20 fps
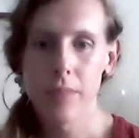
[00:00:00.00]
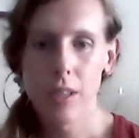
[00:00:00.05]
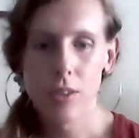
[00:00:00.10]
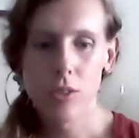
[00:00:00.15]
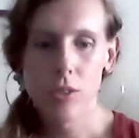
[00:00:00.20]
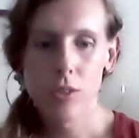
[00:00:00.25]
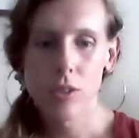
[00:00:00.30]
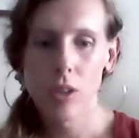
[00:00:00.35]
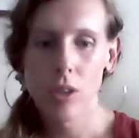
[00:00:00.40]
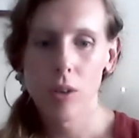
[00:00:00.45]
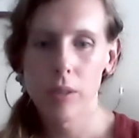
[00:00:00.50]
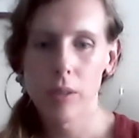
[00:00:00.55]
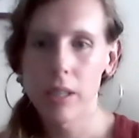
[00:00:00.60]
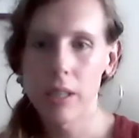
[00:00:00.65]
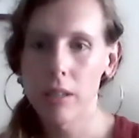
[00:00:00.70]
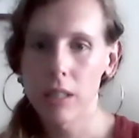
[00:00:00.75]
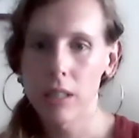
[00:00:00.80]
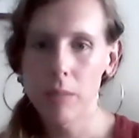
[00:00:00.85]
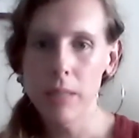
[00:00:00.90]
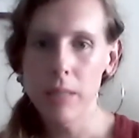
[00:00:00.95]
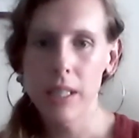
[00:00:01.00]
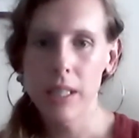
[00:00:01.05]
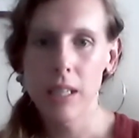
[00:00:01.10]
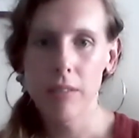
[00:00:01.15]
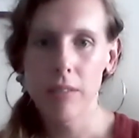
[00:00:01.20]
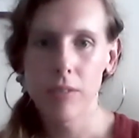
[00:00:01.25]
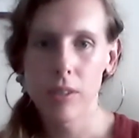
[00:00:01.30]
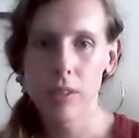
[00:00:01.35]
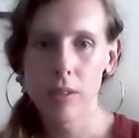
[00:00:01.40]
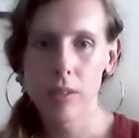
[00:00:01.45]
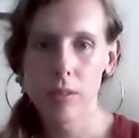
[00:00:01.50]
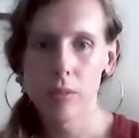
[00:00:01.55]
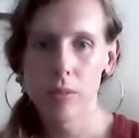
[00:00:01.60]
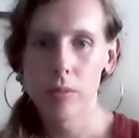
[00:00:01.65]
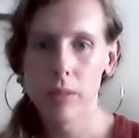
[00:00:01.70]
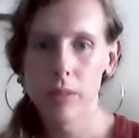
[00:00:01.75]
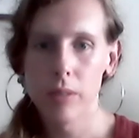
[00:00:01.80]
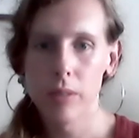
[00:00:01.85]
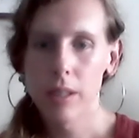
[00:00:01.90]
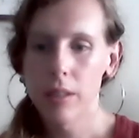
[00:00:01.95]
So here, let me give
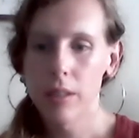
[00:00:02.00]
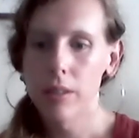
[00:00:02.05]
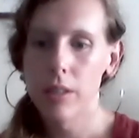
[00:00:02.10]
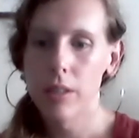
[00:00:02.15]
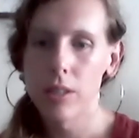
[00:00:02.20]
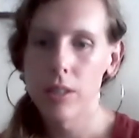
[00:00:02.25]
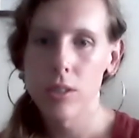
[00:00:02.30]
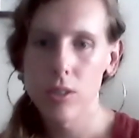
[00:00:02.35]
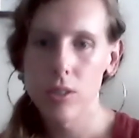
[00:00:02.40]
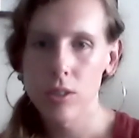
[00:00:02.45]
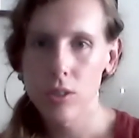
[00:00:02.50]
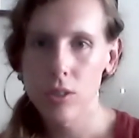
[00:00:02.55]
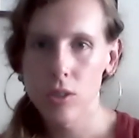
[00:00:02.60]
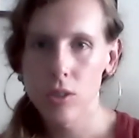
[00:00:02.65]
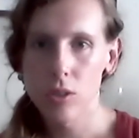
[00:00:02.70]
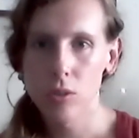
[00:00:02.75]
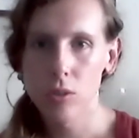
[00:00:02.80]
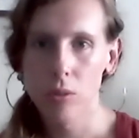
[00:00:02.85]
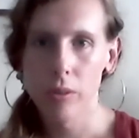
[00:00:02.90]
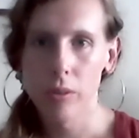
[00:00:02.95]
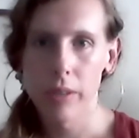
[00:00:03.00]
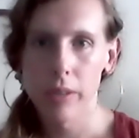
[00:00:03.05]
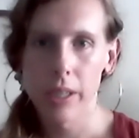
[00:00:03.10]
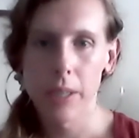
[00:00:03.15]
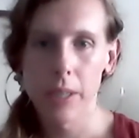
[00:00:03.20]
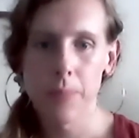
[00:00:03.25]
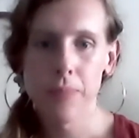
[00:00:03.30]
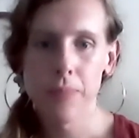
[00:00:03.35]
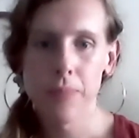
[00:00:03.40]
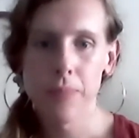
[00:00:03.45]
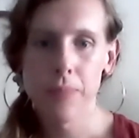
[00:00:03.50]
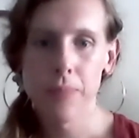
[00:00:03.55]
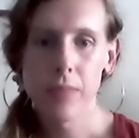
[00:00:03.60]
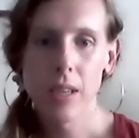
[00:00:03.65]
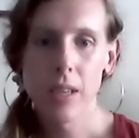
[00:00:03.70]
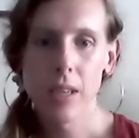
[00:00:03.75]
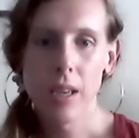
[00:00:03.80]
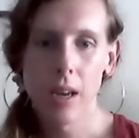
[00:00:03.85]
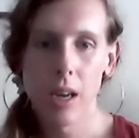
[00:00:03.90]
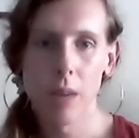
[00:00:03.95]
you this story
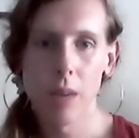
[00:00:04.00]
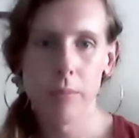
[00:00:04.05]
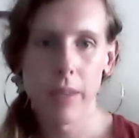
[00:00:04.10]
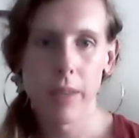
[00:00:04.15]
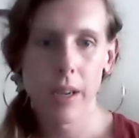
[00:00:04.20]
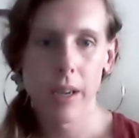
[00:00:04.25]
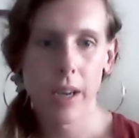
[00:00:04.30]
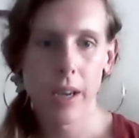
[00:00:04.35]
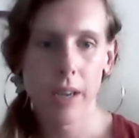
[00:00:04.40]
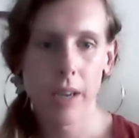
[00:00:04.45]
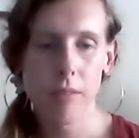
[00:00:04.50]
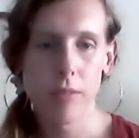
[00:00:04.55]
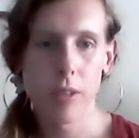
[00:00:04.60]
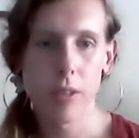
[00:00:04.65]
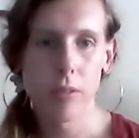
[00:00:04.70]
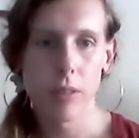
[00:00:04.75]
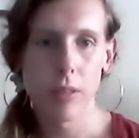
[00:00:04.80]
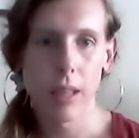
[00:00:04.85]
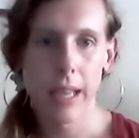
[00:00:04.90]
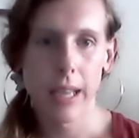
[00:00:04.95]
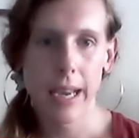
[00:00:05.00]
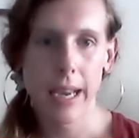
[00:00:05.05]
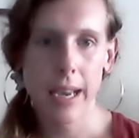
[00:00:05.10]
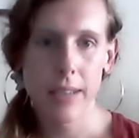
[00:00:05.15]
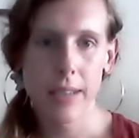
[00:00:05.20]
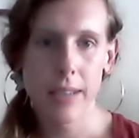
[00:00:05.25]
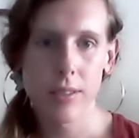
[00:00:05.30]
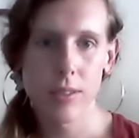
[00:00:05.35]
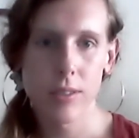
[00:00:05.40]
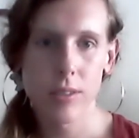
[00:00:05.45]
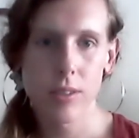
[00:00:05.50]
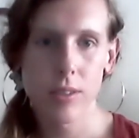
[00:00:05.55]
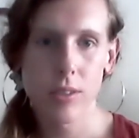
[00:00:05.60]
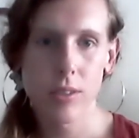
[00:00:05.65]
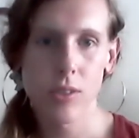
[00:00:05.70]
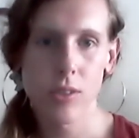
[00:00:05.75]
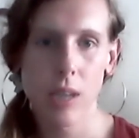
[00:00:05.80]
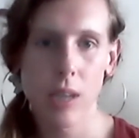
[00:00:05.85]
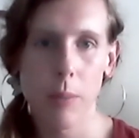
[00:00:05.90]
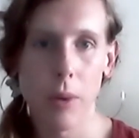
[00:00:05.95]
that I wrote
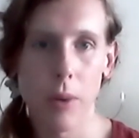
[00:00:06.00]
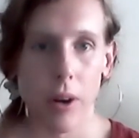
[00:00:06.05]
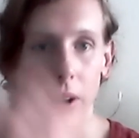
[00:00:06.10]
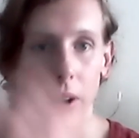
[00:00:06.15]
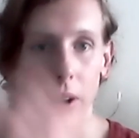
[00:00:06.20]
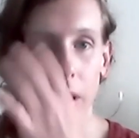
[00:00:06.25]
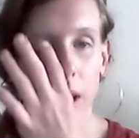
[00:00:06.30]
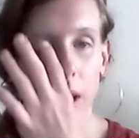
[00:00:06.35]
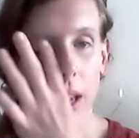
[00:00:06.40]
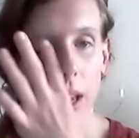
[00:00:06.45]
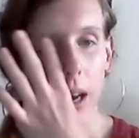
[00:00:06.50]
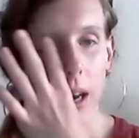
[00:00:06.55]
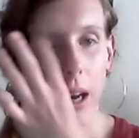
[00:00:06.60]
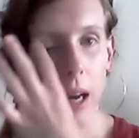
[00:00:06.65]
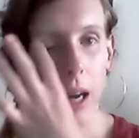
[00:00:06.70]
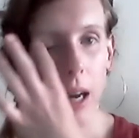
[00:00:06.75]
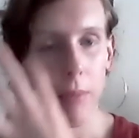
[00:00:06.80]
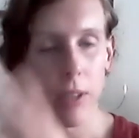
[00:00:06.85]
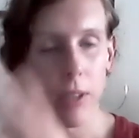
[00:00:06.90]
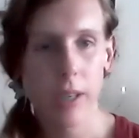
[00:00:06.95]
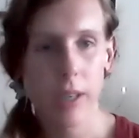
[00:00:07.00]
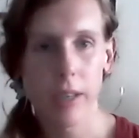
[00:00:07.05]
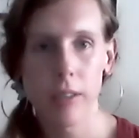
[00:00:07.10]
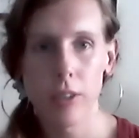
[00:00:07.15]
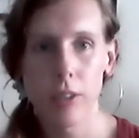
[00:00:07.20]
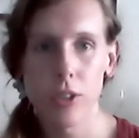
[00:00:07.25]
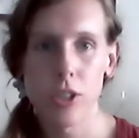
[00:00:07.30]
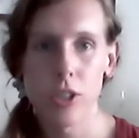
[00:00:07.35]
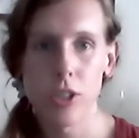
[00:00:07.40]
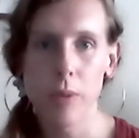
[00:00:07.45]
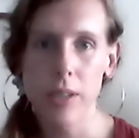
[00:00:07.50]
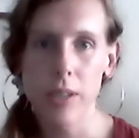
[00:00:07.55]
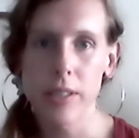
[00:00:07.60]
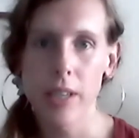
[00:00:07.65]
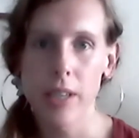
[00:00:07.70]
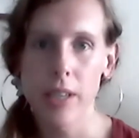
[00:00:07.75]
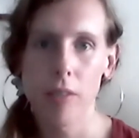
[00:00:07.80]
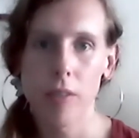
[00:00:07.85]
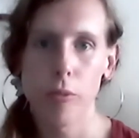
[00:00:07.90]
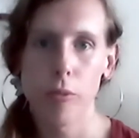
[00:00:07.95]
last summer. The title is U.S.
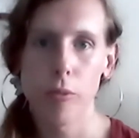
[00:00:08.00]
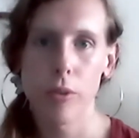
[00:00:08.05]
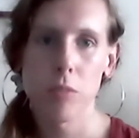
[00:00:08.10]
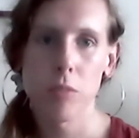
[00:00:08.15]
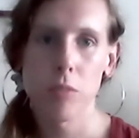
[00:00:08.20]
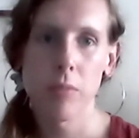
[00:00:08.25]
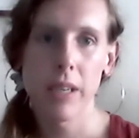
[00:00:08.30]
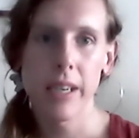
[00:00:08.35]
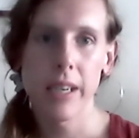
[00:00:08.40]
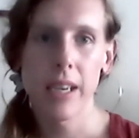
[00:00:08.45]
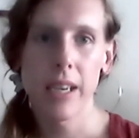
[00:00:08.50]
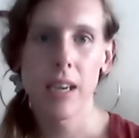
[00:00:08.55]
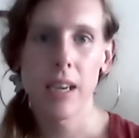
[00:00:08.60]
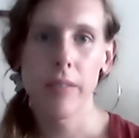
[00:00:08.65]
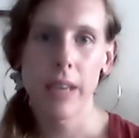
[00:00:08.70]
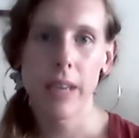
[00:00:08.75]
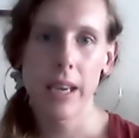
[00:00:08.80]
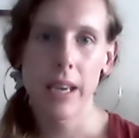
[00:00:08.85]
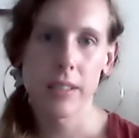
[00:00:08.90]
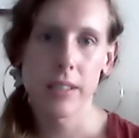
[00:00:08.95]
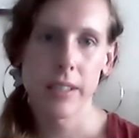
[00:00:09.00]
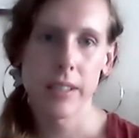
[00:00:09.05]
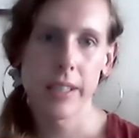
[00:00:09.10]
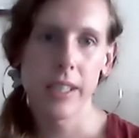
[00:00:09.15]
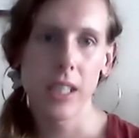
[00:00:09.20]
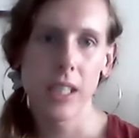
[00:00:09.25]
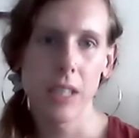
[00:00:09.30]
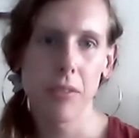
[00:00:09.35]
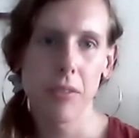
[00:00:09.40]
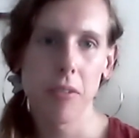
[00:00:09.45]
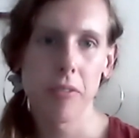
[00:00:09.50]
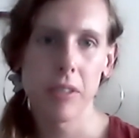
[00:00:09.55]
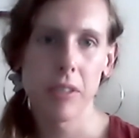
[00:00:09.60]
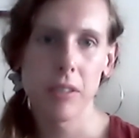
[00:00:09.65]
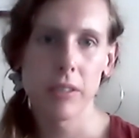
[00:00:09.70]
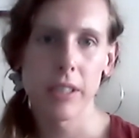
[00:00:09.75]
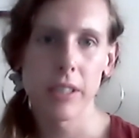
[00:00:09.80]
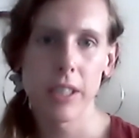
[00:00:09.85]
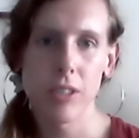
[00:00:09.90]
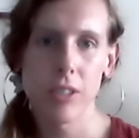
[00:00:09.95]
Air Force May Have Accidentally
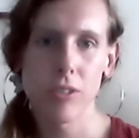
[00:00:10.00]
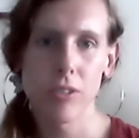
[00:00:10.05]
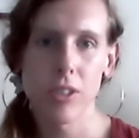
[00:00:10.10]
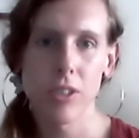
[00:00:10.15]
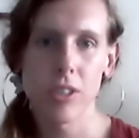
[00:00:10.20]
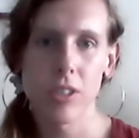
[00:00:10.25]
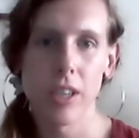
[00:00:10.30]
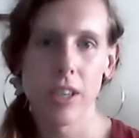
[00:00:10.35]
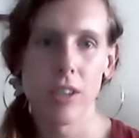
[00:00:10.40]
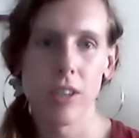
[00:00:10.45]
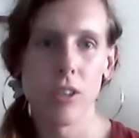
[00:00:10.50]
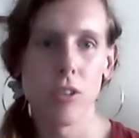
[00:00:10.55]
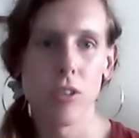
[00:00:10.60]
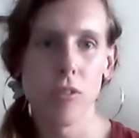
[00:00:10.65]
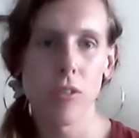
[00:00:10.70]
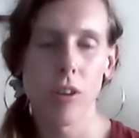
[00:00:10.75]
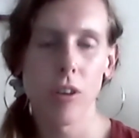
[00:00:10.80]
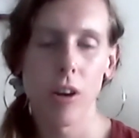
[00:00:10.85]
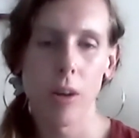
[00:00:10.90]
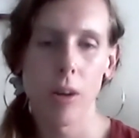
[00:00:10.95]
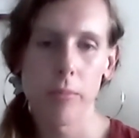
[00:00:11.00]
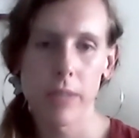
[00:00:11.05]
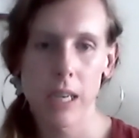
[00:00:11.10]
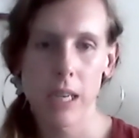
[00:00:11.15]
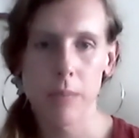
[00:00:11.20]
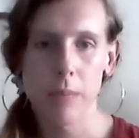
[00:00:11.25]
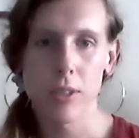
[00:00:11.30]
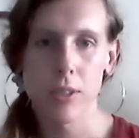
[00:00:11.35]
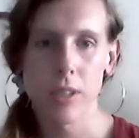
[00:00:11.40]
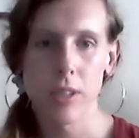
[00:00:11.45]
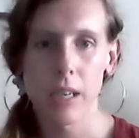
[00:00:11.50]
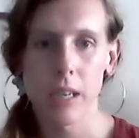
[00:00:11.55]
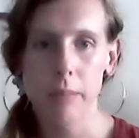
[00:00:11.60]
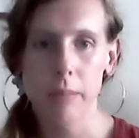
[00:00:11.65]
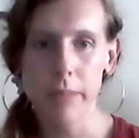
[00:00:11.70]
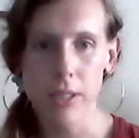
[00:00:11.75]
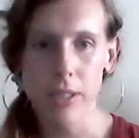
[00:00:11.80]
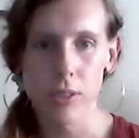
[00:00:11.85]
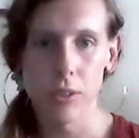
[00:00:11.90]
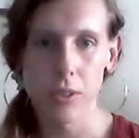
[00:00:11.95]
Revealed Interest in Nuke-Armed Hypersonic
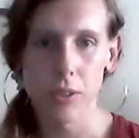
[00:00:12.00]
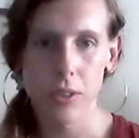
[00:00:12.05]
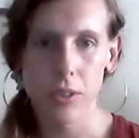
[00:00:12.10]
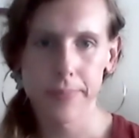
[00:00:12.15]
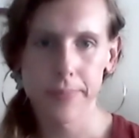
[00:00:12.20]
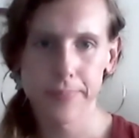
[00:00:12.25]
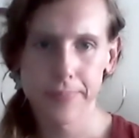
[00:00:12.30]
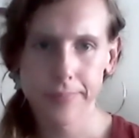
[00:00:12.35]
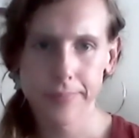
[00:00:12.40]
Missiles.